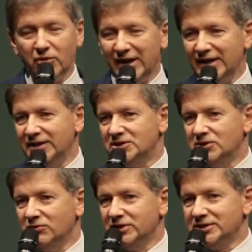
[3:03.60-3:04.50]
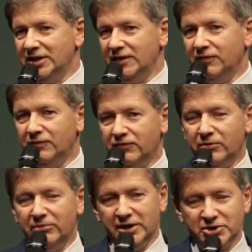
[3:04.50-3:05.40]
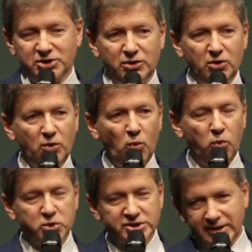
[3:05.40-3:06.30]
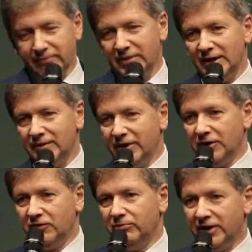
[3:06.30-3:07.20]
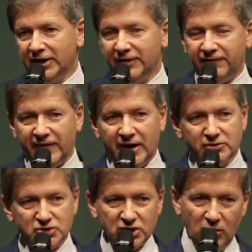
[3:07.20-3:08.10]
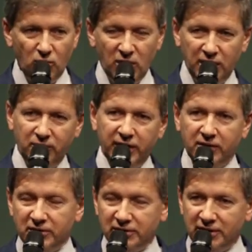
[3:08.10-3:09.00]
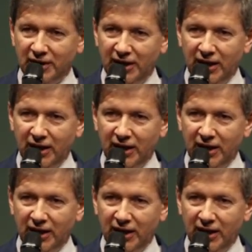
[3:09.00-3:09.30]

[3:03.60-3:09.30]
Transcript: were ready to receive information, somebody at Bank of America found one record